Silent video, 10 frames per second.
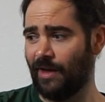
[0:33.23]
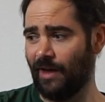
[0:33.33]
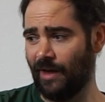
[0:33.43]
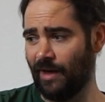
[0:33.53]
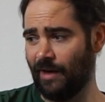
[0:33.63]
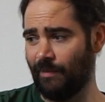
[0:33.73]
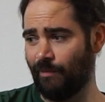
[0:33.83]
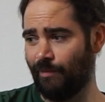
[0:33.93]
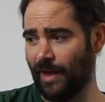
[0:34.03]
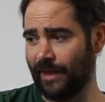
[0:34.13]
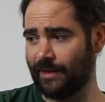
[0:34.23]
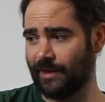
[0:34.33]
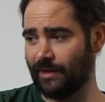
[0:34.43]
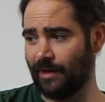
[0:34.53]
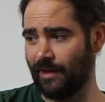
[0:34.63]
but
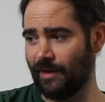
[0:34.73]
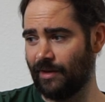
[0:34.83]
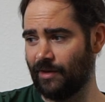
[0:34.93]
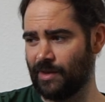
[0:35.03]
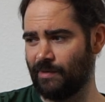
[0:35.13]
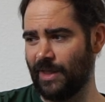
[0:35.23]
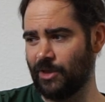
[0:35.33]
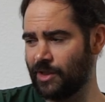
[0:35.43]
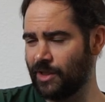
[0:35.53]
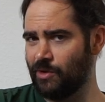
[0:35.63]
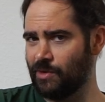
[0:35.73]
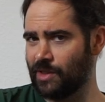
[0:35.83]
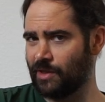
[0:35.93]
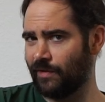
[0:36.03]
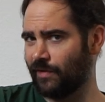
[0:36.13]
there's some interesting
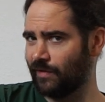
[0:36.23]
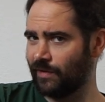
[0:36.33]
uses of